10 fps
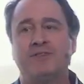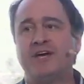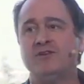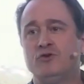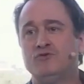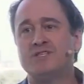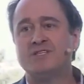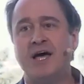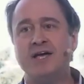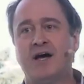what they lose
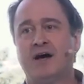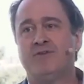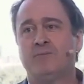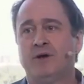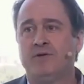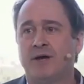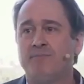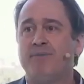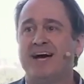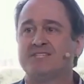sight of and what
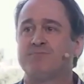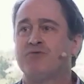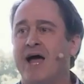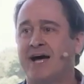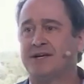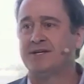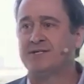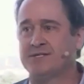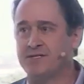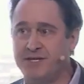like best
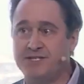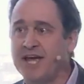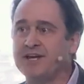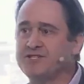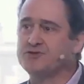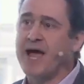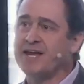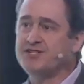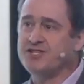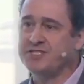practice in data
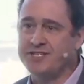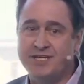strategies